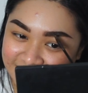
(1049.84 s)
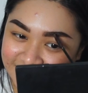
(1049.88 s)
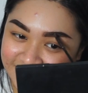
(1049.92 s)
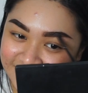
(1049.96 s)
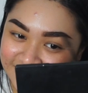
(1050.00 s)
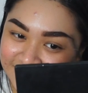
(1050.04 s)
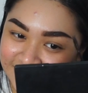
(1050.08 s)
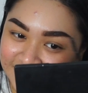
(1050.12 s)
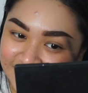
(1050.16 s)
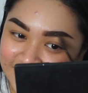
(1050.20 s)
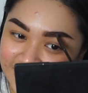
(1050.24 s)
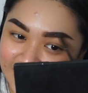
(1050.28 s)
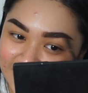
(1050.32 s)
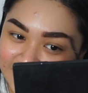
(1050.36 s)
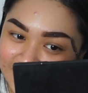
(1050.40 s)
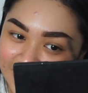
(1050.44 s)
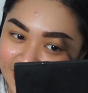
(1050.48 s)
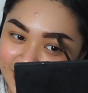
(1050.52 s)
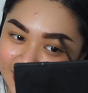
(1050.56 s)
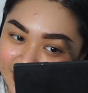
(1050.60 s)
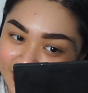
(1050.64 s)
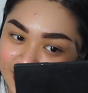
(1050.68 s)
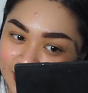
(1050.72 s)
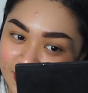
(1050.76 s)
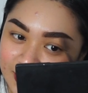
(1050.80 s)
Kasi
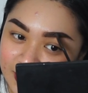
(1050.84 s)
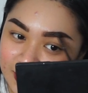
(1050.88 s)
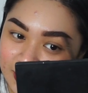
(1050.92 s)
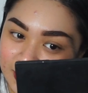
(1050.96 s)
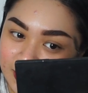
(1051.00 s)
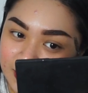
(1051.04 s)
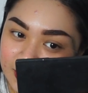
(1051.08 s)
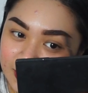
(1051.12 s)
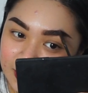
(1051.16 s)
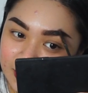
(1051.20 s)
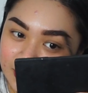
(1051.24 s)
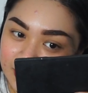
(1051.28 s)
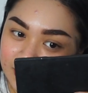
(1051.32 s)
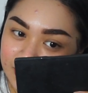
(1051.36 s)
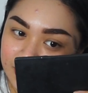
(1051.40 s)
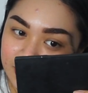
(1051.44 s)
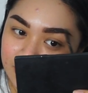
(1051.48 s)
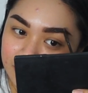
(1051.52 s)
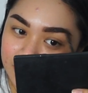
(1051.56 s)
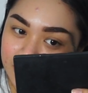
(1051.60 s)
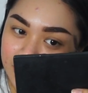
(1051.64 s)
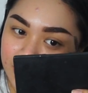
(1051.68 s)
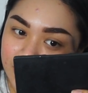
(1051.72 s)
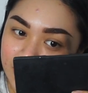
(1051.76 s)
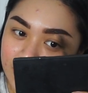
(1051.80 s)
dati,
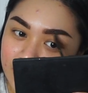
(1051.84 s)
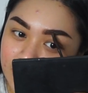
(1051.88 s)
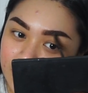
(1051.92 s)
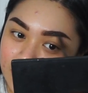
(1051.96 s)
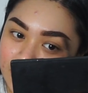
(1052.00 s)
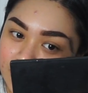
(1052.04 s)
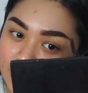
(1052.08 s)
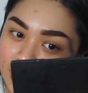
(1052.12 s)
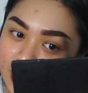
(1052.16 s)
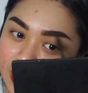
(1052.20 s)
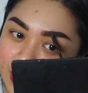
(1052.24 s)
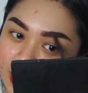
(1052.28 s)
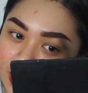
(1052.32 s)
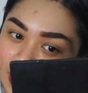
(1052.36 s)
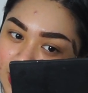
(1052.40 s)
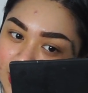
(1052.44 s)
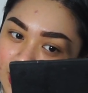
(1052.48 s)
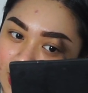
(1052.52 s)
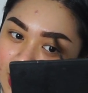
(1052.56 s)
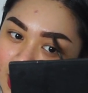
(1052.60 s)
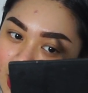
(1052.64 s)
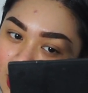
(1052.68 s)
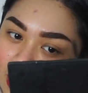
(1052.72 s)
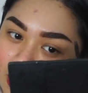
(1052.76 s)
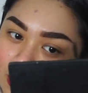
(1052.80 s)
sobrang
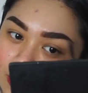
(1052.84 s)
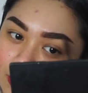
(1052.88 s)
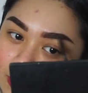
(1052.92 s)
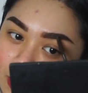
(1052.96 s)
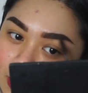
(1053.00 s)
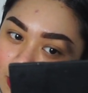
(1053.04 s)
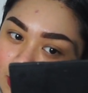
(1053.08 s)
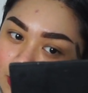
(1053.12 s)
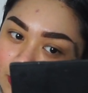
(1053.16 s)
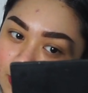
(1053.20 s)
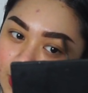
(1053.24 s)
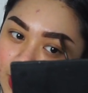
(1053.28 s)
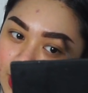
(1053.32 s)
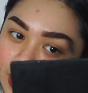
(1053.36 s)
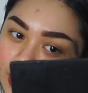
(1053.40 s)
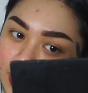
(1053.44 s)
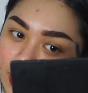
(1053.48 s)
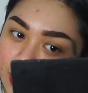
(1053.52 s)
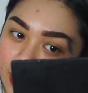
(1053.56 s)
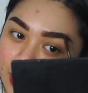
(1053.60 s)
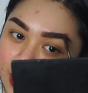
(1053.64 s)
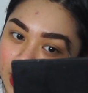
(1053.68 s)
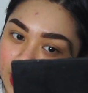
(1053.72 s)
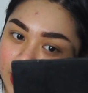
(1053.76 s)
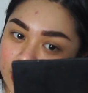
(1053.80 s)
nahihiya ako mag-wear
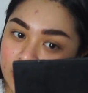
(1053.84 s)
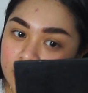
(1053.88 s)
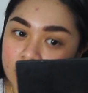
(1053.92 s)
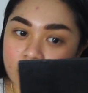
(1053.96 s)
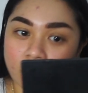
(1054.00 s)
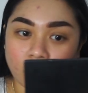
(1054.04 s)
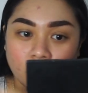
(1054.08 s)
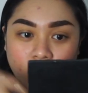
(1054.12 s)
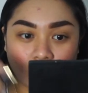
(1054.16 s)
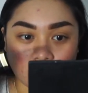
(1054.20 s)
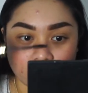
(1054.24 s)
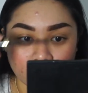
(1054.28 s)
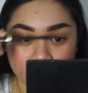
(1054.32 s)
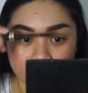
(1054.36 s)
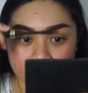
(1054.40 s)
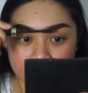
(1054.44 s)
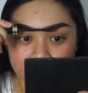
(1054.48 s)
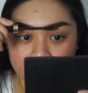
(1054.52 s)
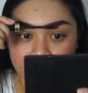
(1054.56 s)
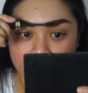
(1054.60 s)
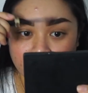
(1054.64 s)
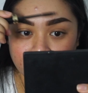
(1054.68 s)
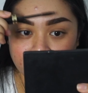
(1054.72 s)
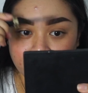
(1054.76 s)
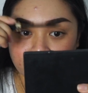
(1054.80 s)
ng light
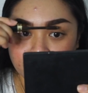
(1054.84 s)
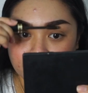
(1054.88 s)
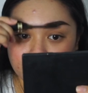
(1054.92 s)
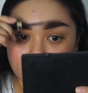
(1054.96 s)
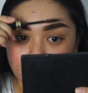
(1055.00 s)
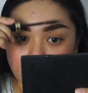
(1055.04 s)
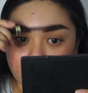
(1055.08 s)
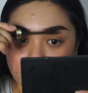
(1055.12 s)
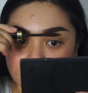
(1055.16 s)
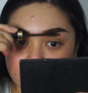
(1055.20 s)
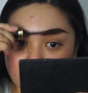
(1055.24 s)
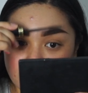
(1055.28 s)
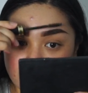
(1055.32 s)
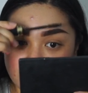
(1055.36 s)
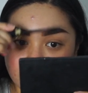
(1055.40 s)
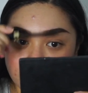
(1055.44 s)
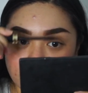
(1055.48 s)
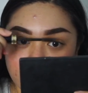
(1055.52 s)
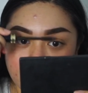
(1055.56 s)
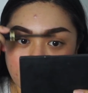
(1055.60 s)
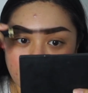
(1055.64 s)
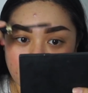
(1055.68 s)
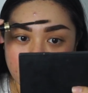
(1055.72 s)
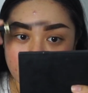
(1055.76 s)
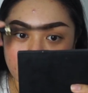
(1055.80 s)
colors because I
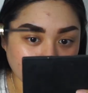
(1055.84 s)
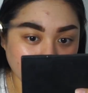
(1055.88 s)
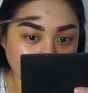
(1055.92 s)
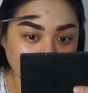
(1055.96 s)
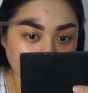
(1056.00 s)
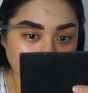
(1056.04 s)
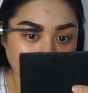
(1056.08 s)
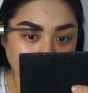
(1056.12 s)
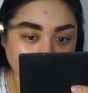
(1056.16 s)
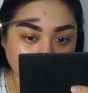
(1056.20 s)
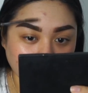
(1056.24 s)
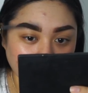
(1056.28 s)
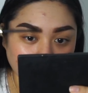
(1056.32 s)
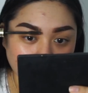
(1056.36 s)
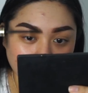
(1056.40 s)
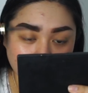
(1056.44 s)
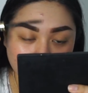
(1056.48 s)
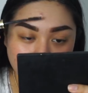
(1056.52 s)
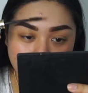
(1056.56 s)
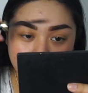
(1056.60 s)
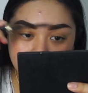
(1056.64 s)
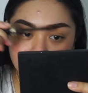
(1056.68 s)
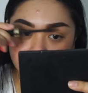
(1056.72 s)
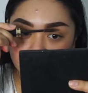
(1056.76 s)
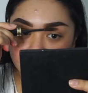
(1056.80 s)
feel bigger.
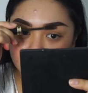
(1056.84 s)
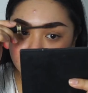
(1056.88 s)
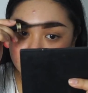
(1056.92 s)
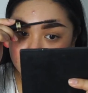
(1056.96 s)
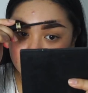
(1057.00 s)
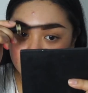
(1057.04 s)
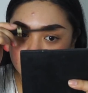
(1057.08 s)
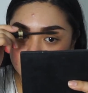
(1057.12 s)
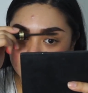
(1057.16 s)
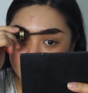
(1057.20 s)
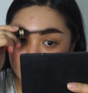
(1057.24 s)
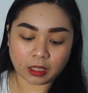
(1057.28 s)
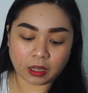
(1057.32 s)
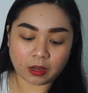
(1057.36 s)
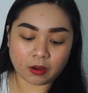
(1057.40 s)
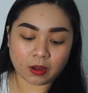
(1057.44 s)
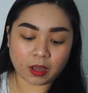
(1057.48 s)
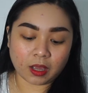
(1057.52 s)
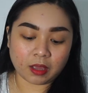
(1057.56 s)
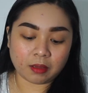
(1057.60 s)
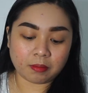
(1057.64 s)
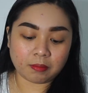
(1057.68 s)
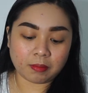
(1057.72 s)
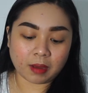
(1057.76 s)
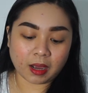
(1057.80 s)
Now,
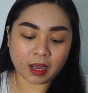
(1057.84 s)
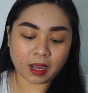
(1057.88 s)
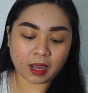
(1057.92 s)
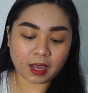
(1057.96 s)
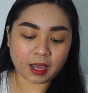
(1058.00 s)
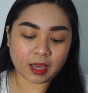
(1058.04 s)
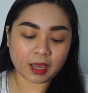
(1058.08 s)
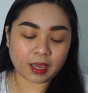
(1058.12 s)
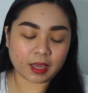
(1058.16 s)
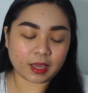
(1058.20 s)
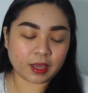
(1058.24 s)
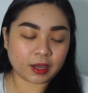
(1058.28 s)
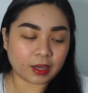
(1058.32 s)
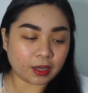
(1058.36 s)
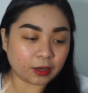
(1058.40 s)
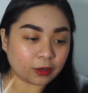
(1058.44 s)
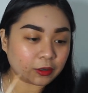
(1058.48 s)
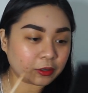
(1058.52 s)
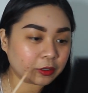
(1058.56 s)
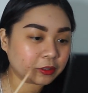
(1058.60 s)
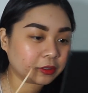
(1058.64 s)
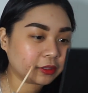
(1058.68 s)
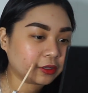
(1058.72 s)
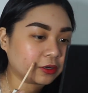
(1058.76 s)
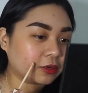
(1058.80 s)
I buy
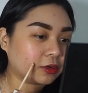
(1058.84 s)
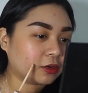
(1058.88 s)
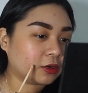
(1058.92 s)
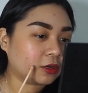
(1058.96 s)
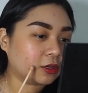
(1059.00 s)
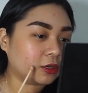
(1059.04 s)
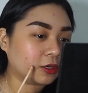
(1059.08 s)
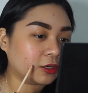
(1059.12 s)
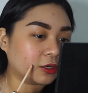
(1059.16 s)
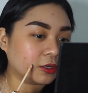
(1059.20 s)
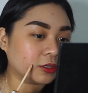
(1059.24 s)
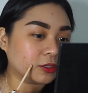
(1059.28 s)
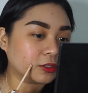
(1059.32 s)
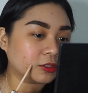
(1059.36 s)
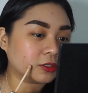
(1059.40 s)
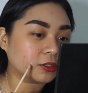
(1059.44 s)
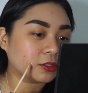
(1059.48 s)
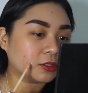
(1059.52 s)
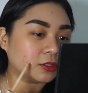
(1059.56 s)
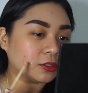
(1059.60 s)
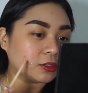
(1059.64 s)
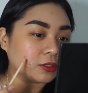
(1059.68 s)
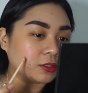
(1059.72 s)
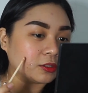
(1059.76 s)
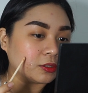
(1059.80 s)
all the
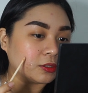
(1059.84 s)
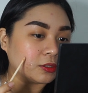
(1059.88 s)
colors.